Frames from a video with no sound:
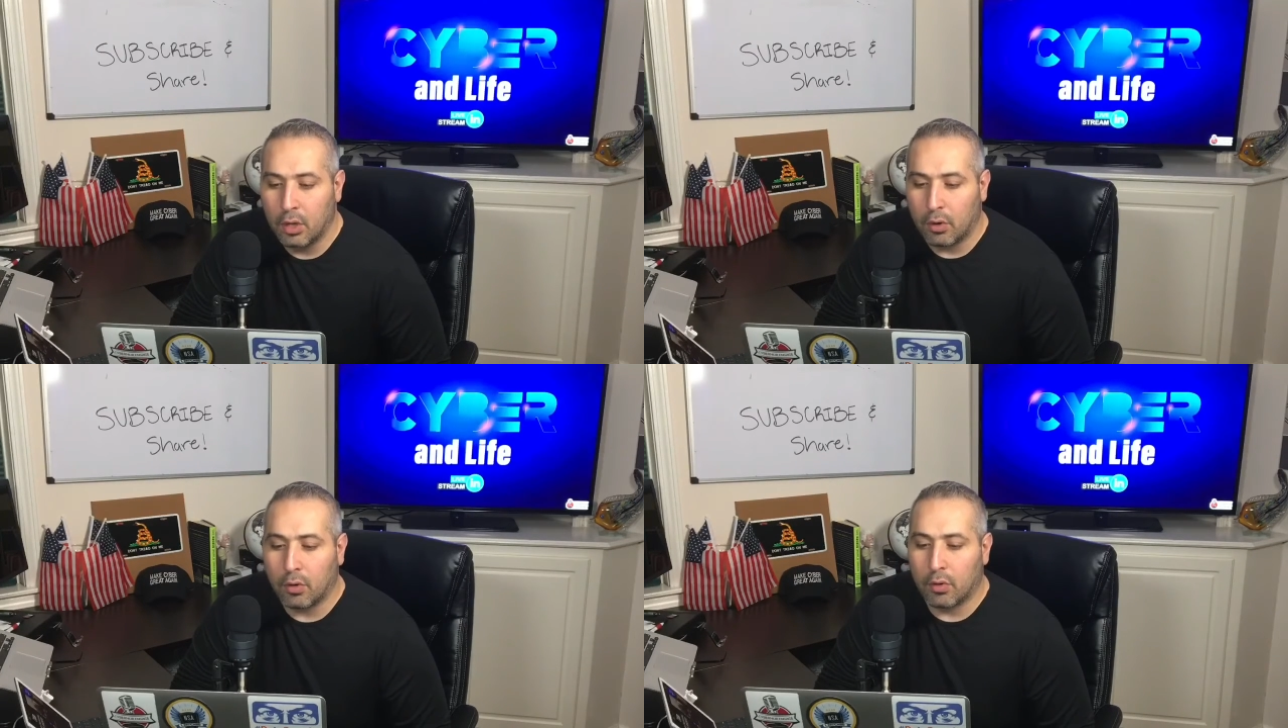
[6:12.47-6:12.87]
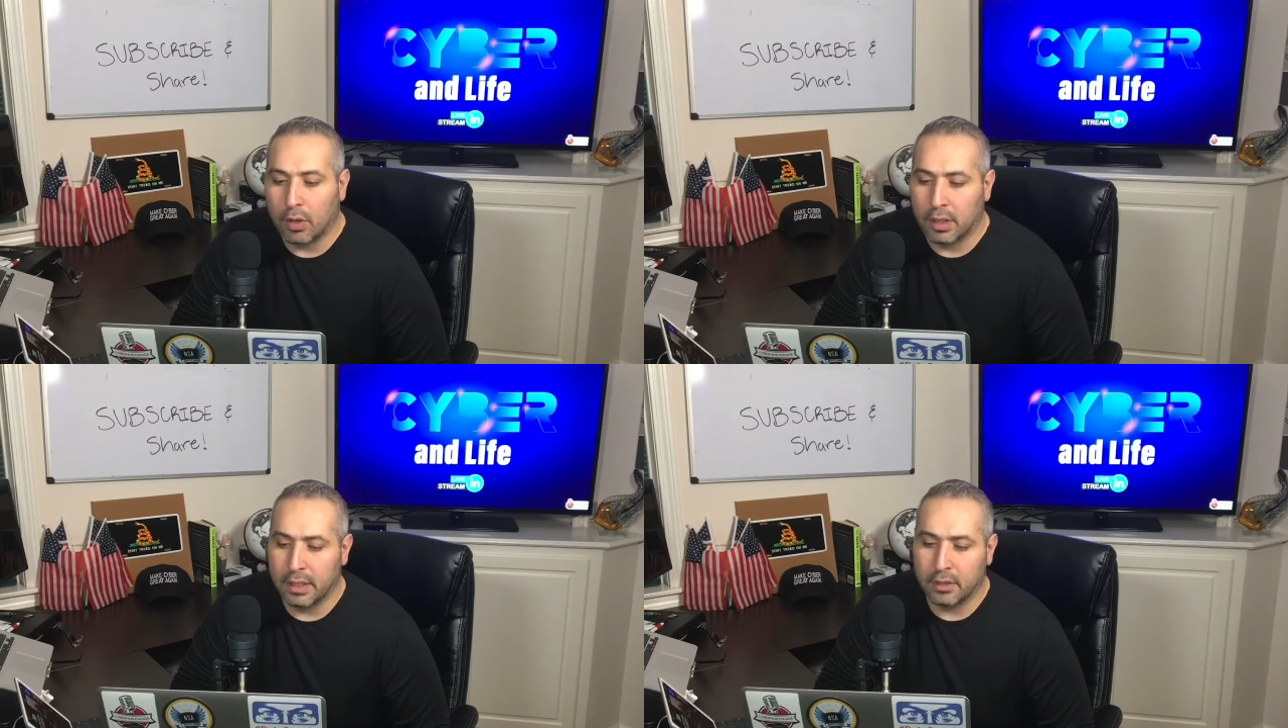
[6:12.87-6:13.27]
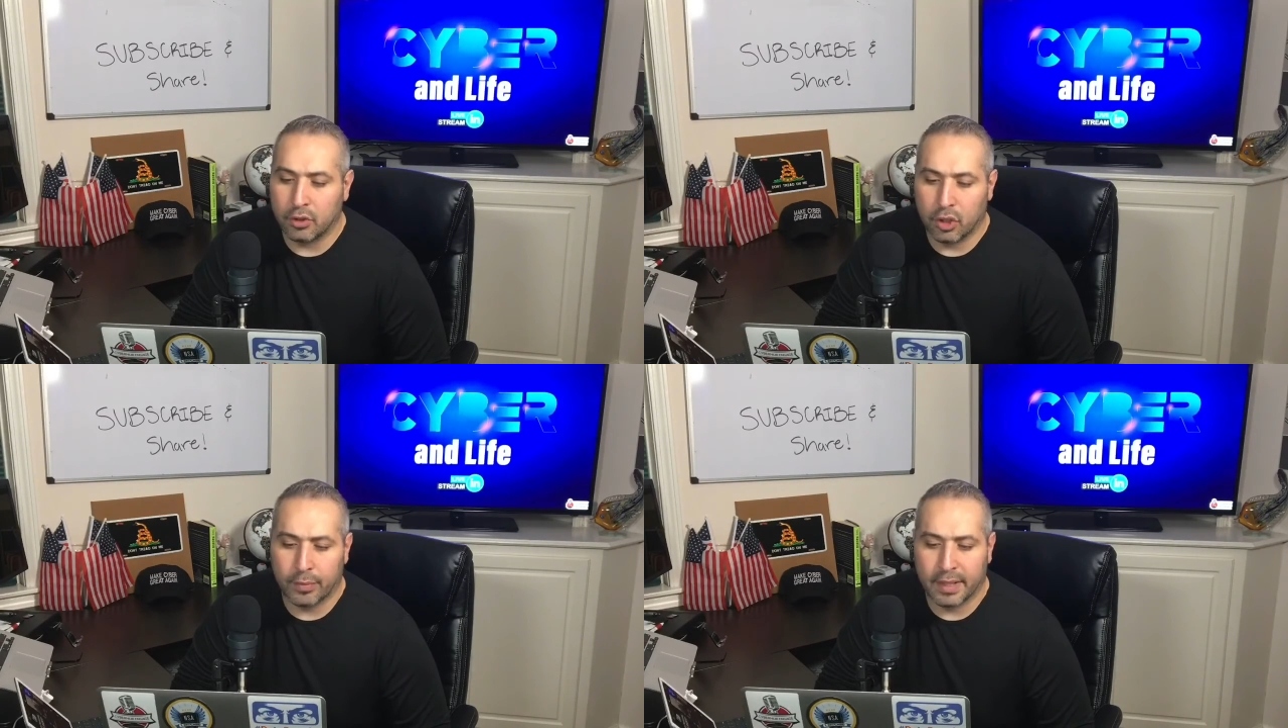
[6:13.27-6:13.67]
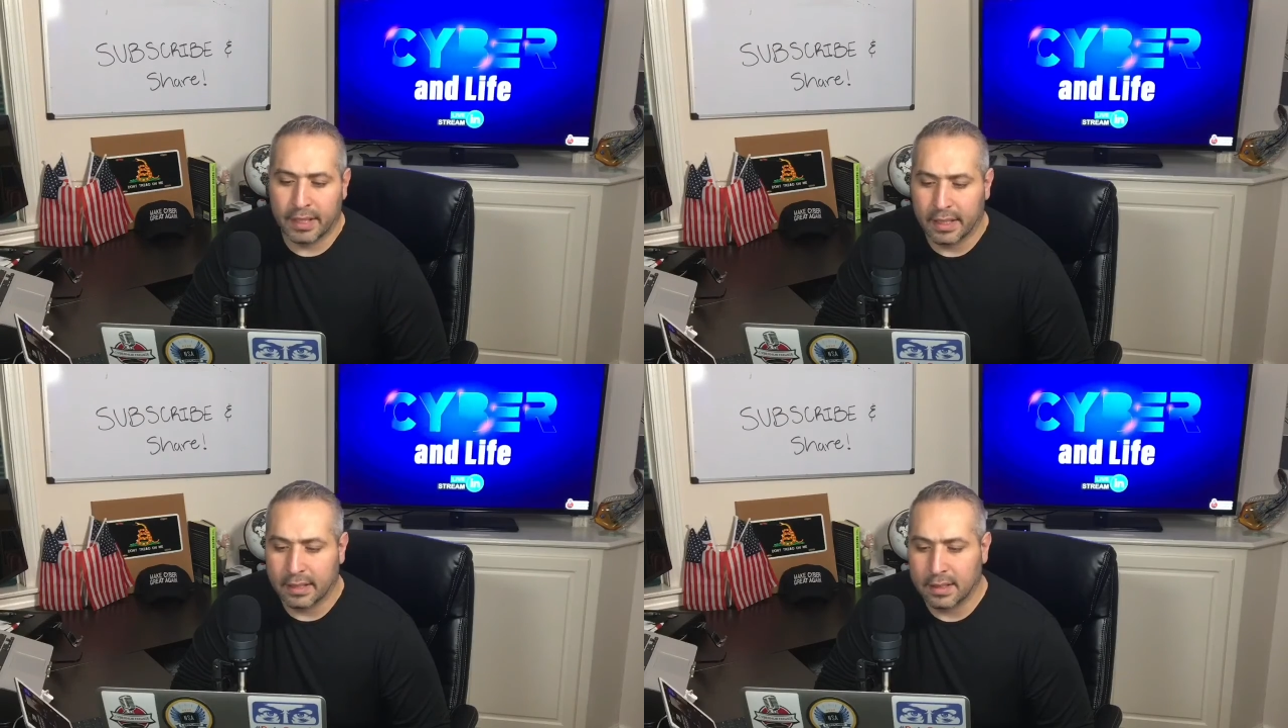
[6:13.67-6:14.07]
or in German
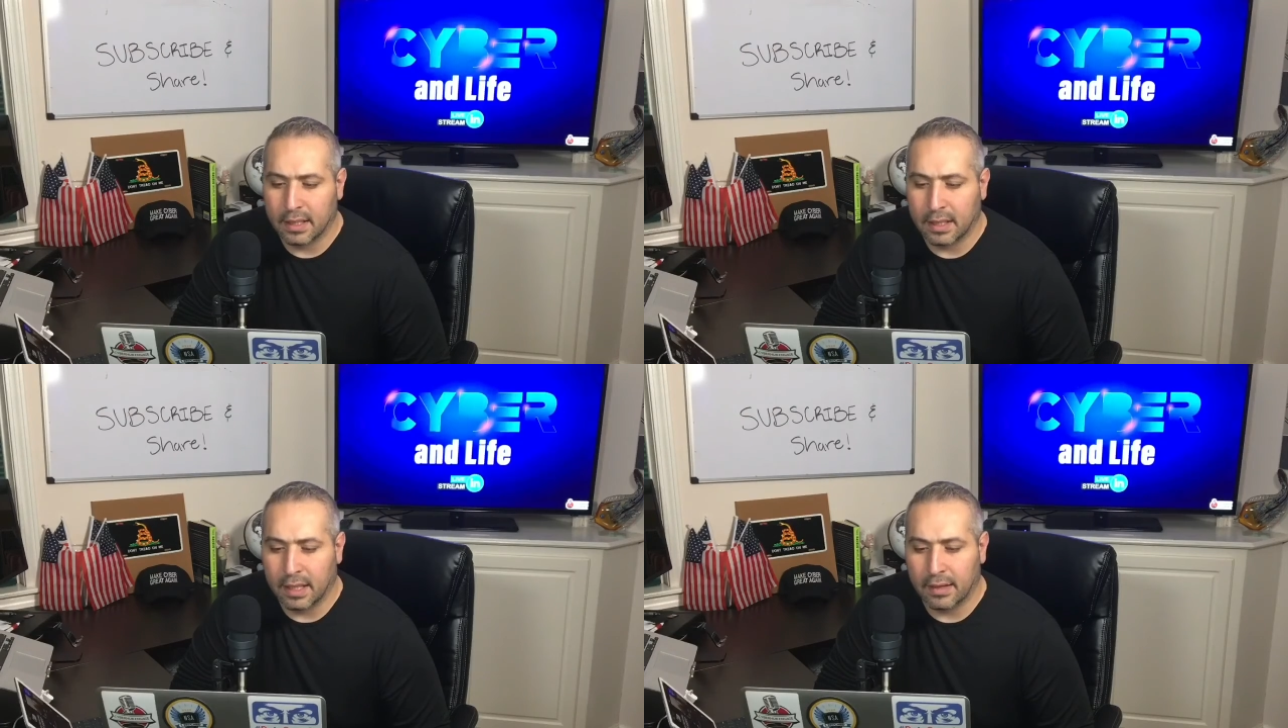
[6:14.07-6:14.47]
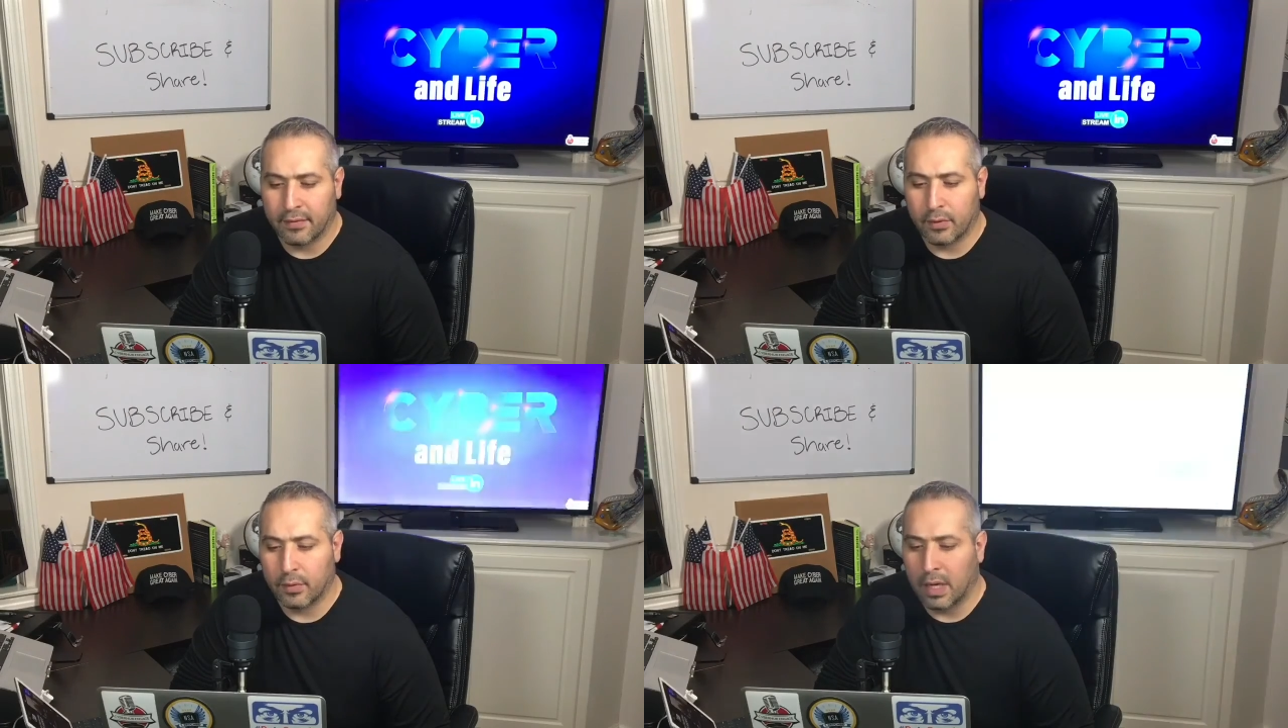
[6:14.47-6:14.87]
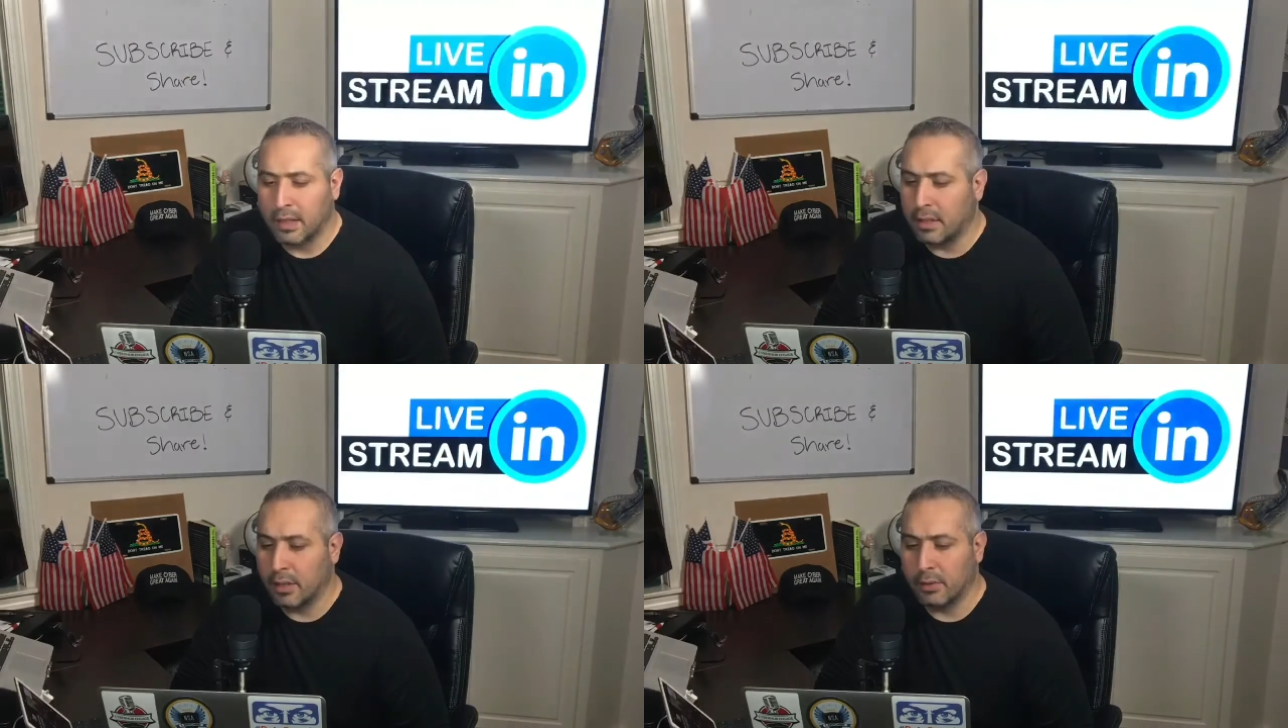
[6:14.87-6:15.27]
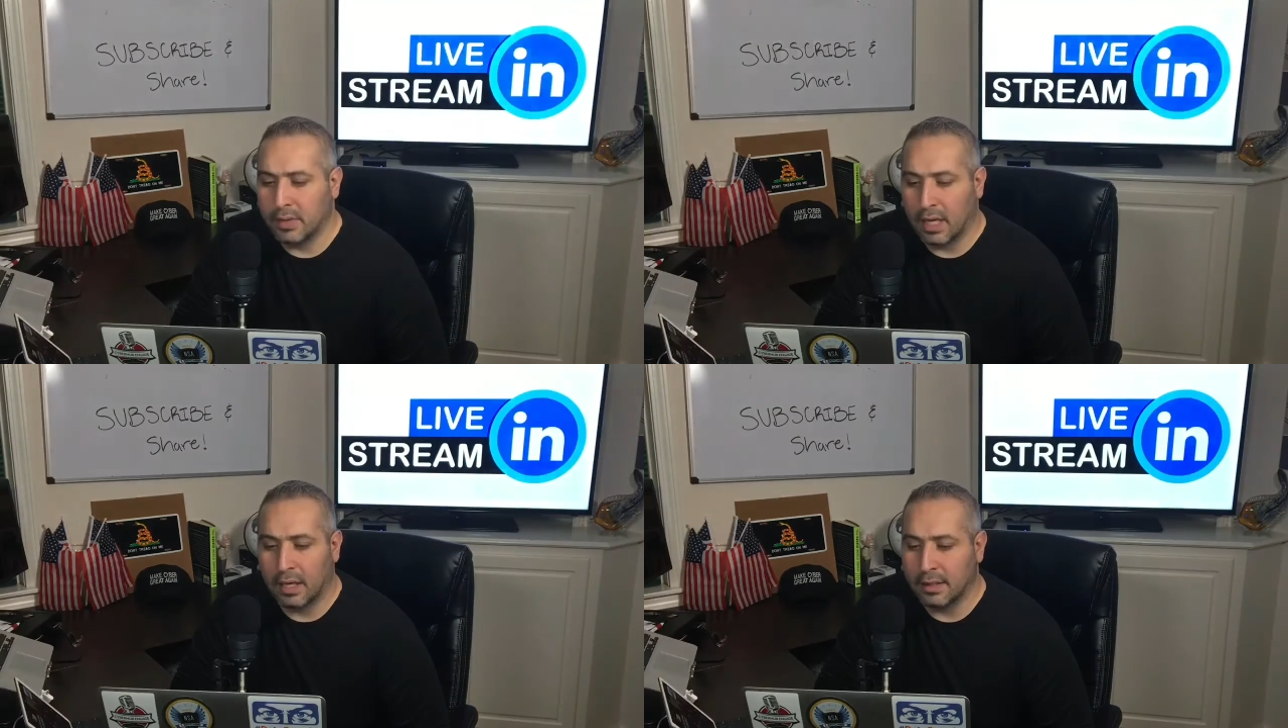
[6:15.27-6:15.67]
it's
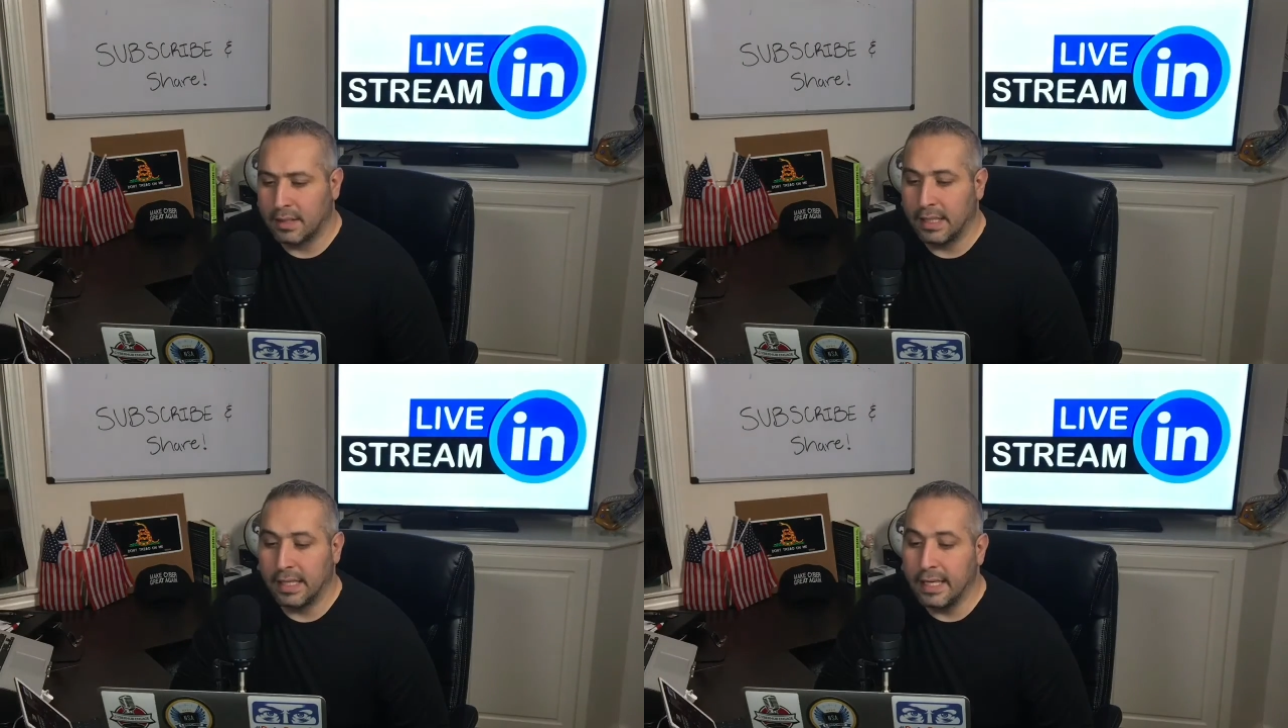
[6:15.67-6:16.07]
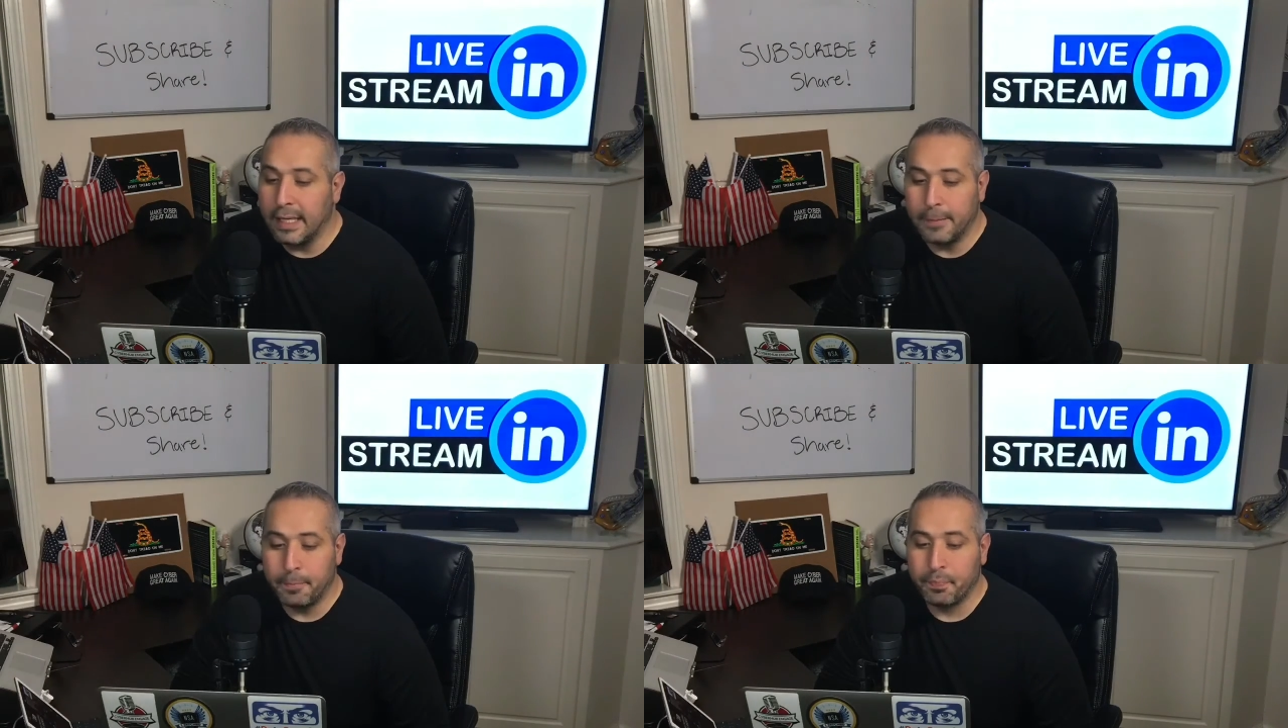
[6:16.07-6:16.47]
lieferando.de.